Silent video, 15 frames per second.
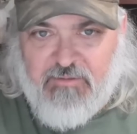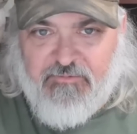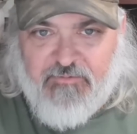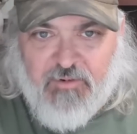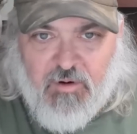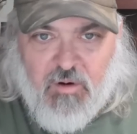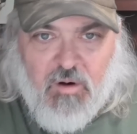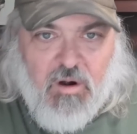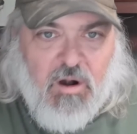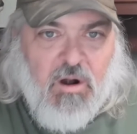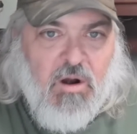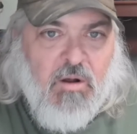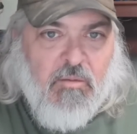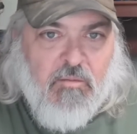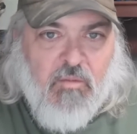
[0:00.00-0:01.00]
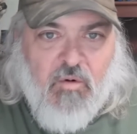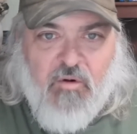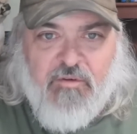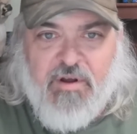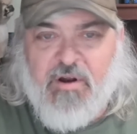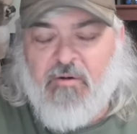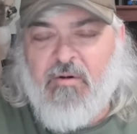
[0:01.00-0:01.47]
for
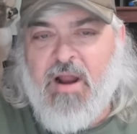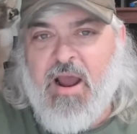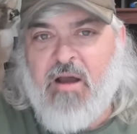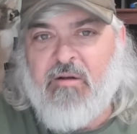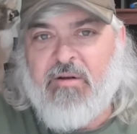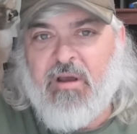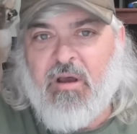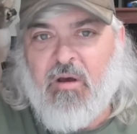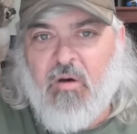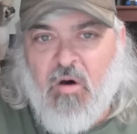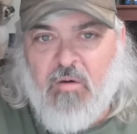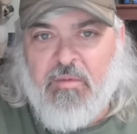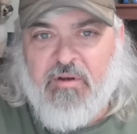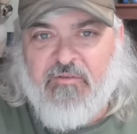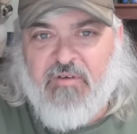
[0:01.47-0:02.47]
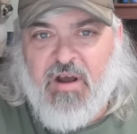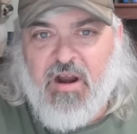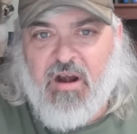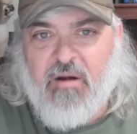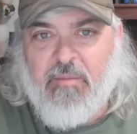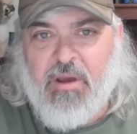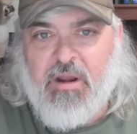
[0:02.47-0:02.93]
moving around a home
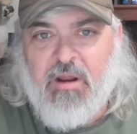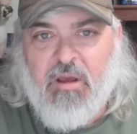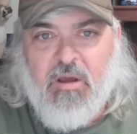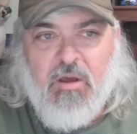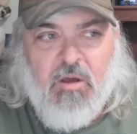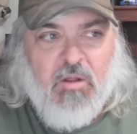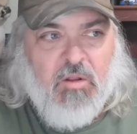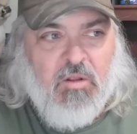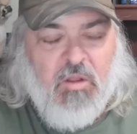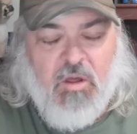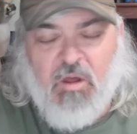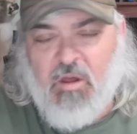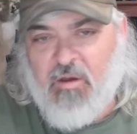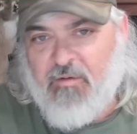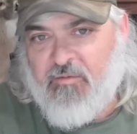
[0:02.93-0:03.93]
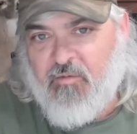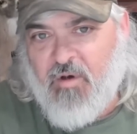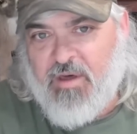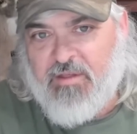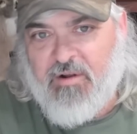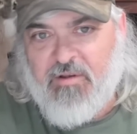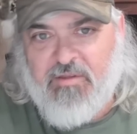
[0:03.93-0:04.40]
environment,
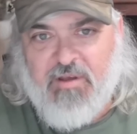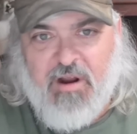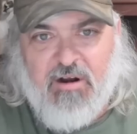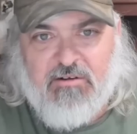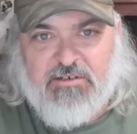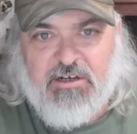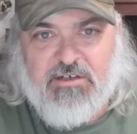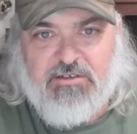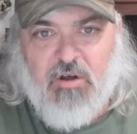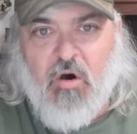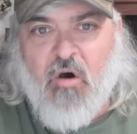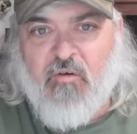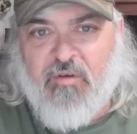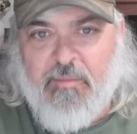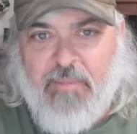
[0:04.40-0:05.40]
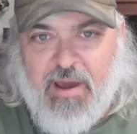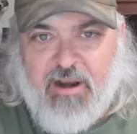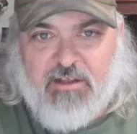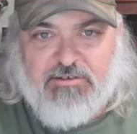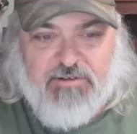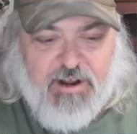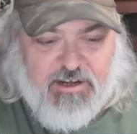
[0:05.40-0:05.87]
whether they're just over
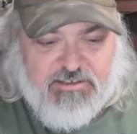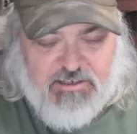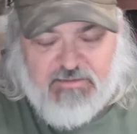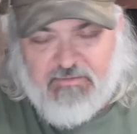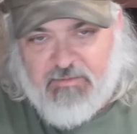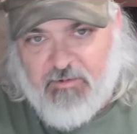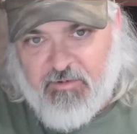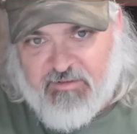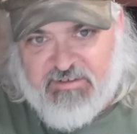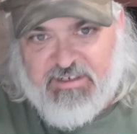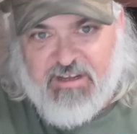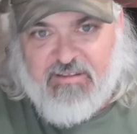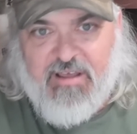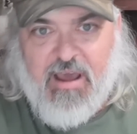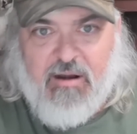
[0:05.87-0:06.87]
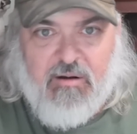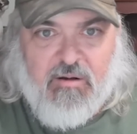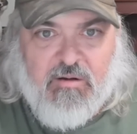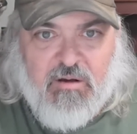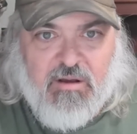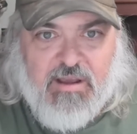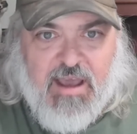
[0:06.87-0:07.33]
penetration. We've seen that in the
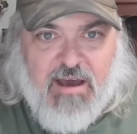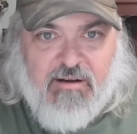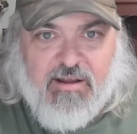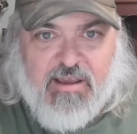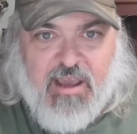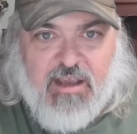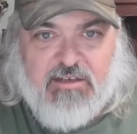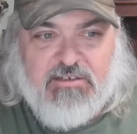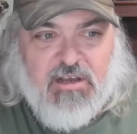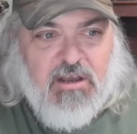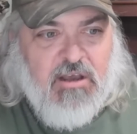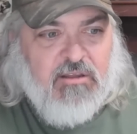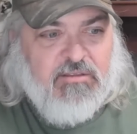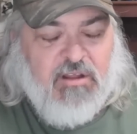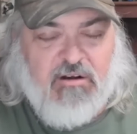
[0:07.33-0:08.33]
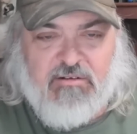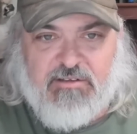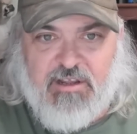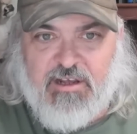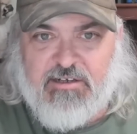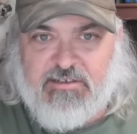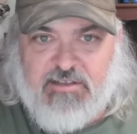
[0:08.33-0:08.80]
Cook County case, their
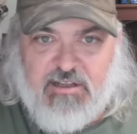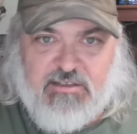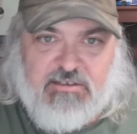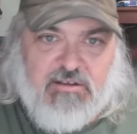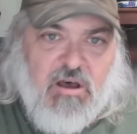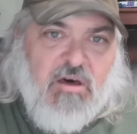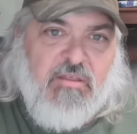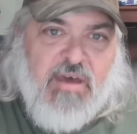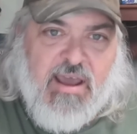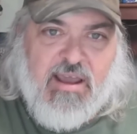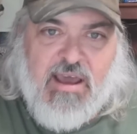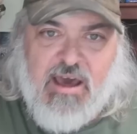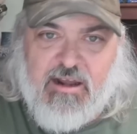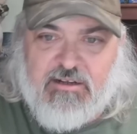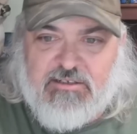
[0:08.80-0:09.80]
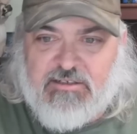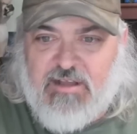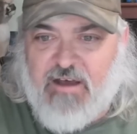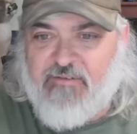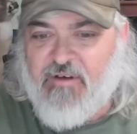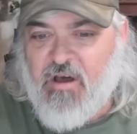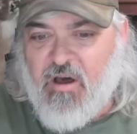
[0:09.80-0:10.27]
distance, all that kind of
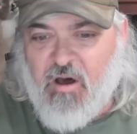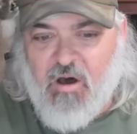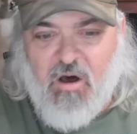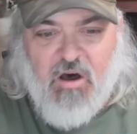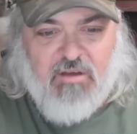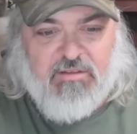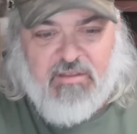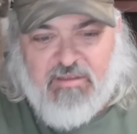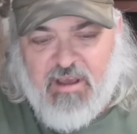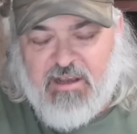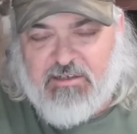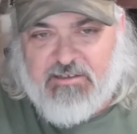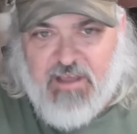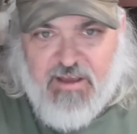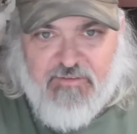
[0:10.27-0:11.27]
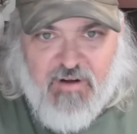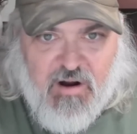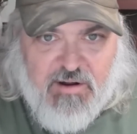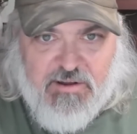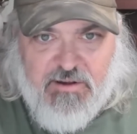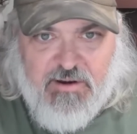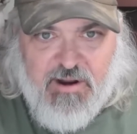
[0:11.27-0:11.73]
stuff, all the things they've
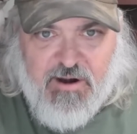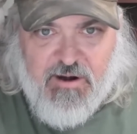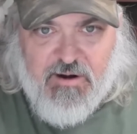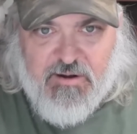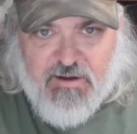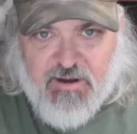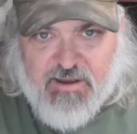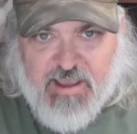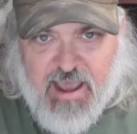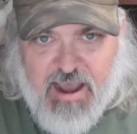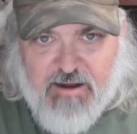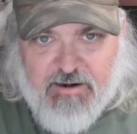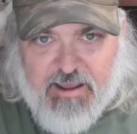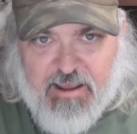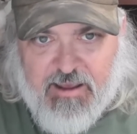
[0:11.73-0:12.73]
argued here in Cook County.